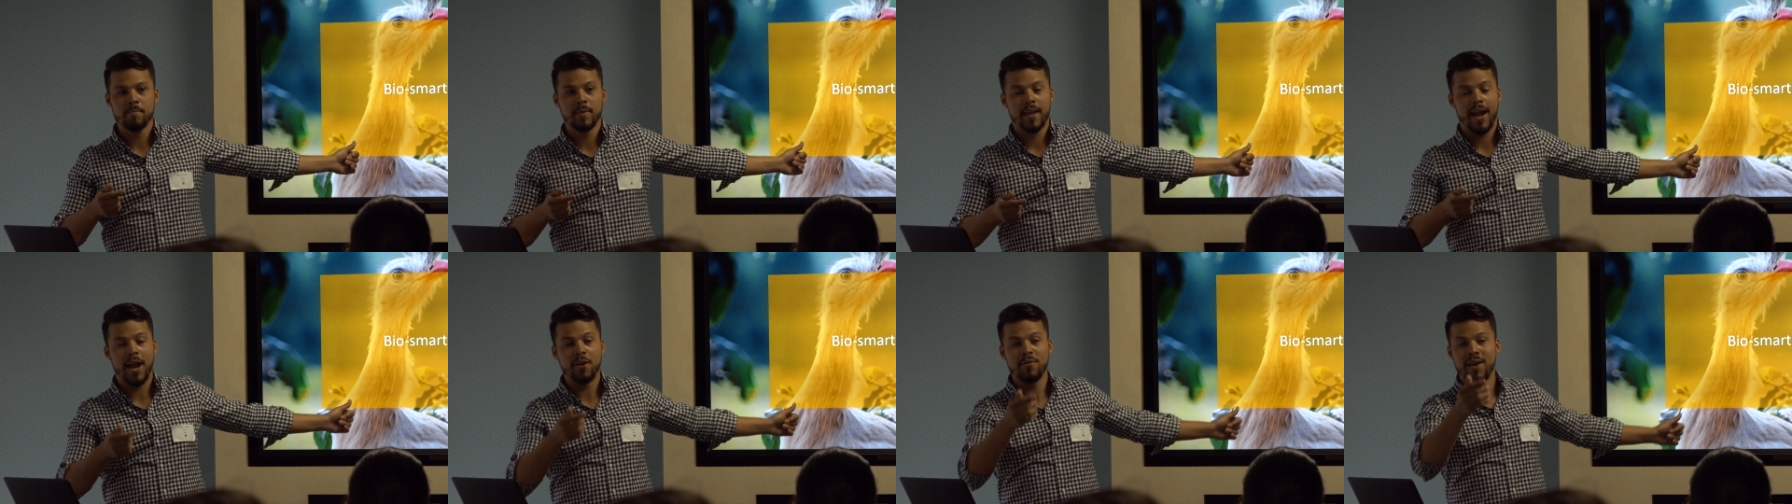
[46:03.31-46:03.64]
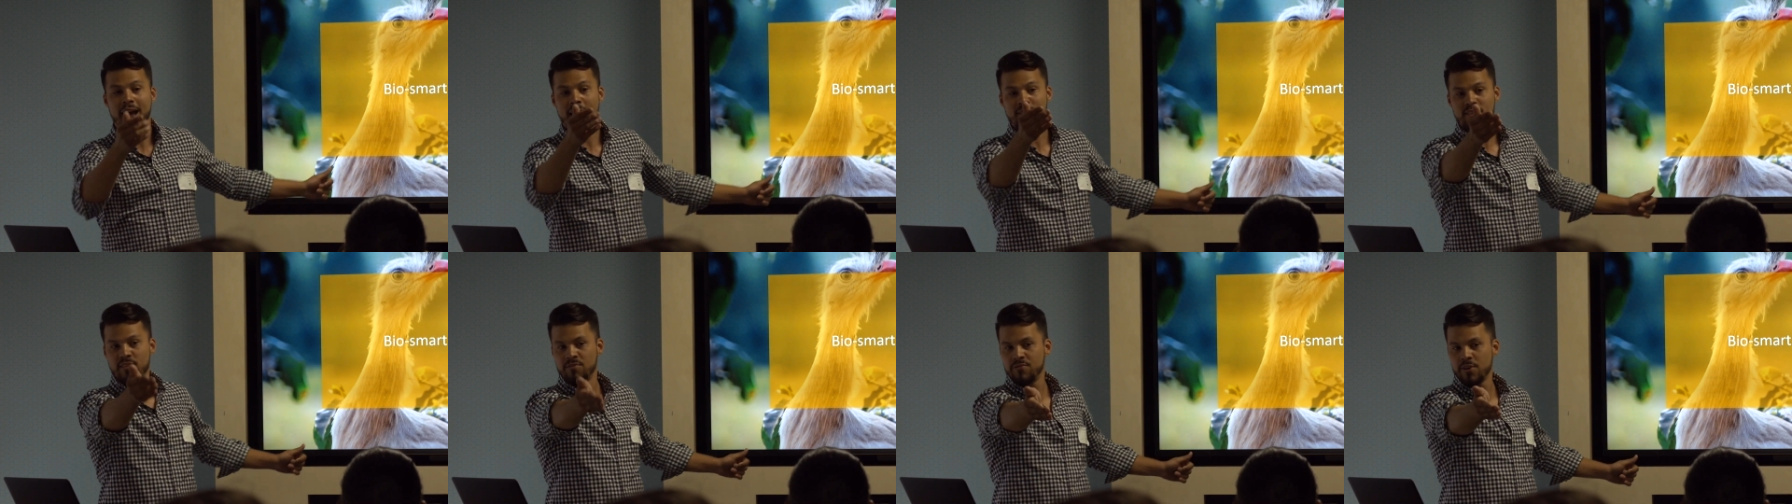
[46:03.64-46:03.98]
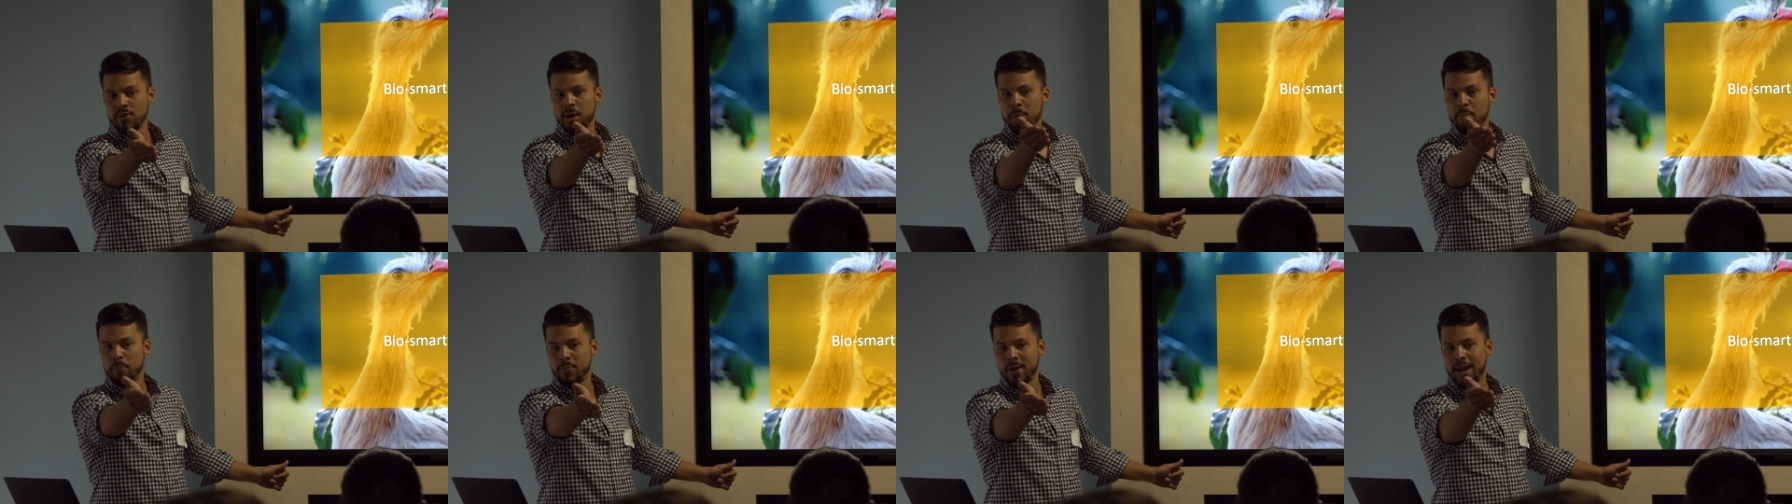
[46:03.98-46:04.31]
And we have a
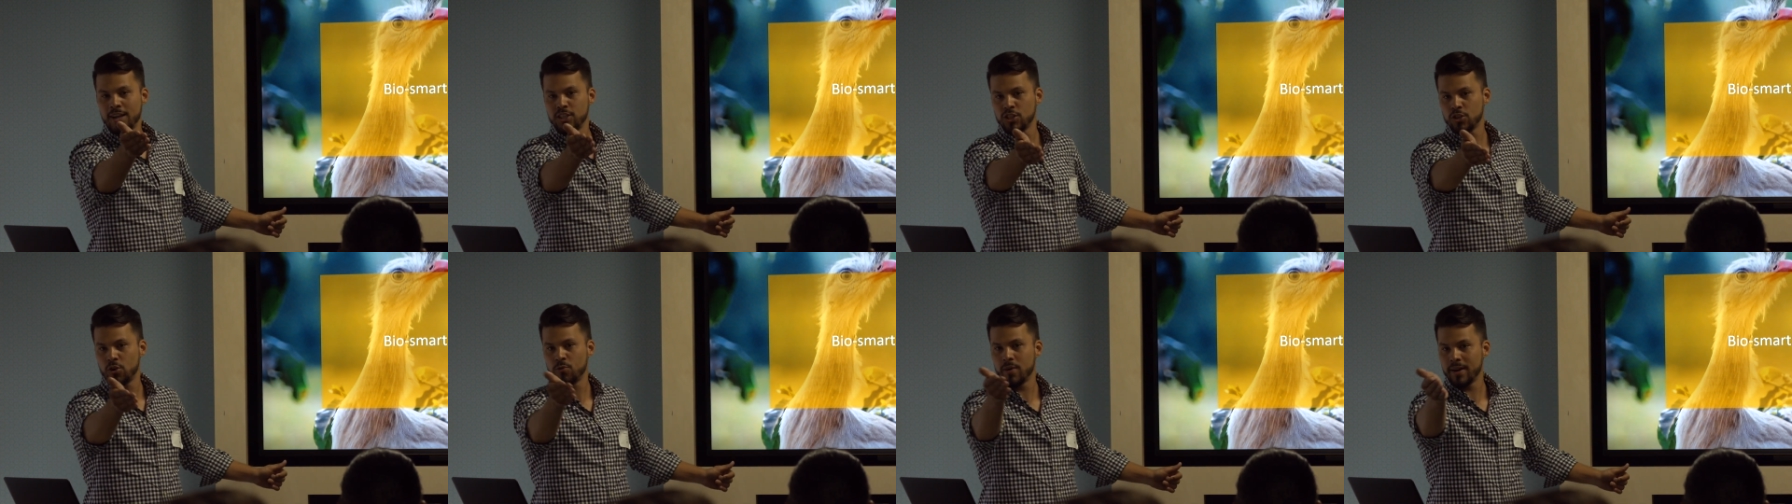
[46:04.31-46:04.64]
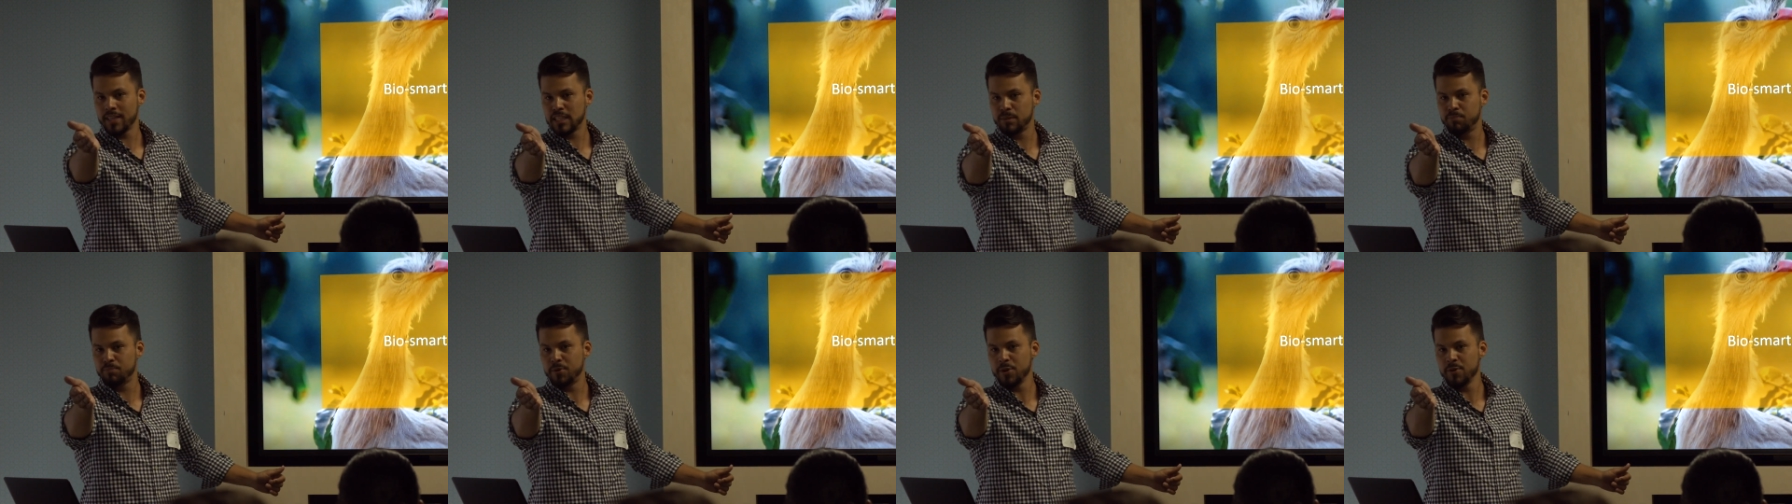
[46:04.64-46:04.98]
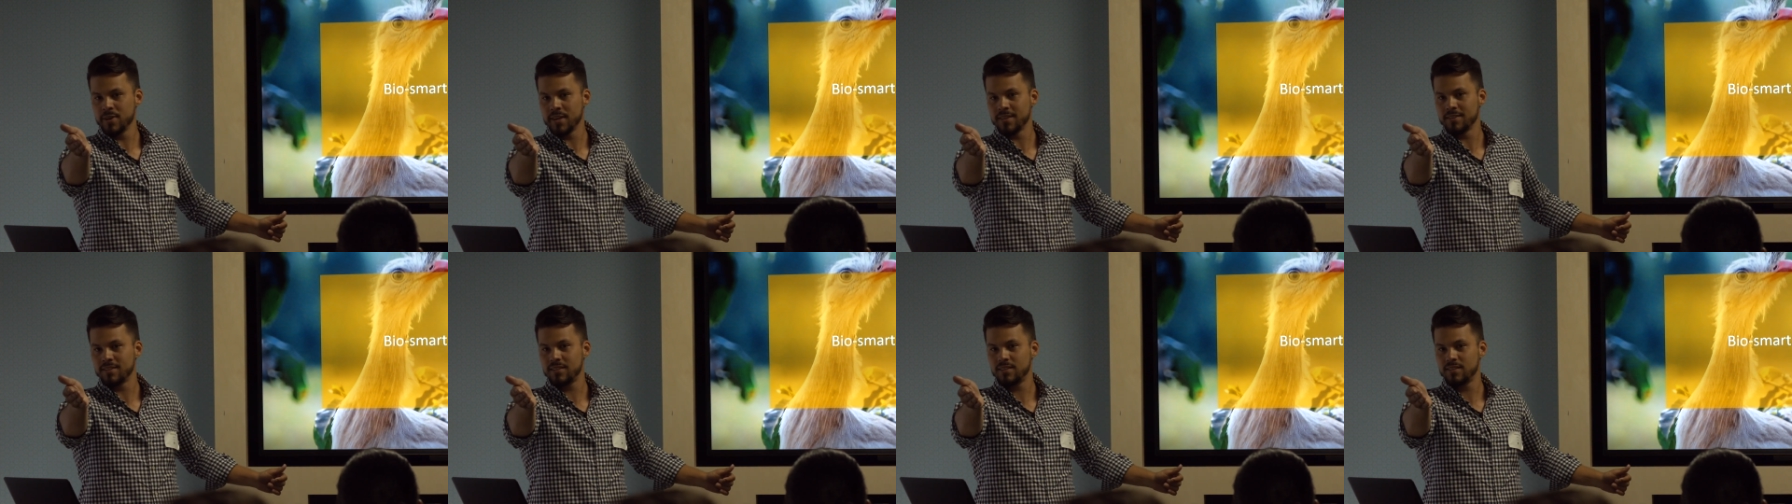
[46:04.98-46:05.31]
very practical
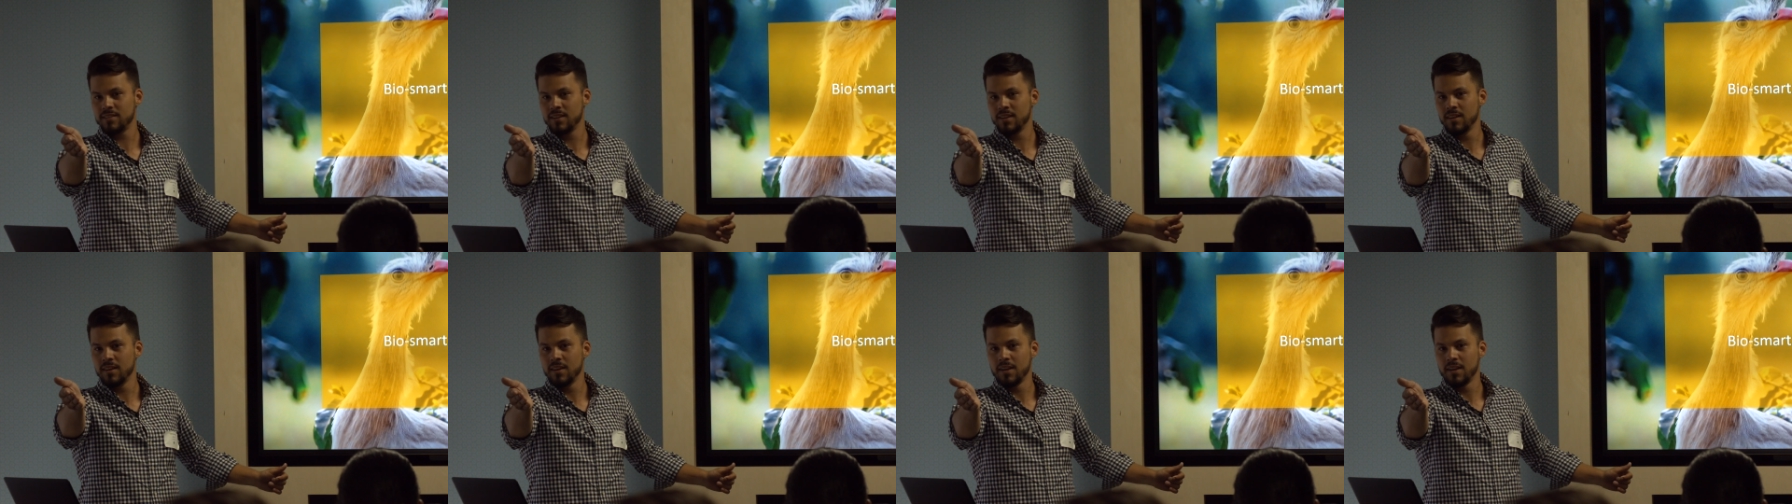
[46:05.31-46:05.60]
experience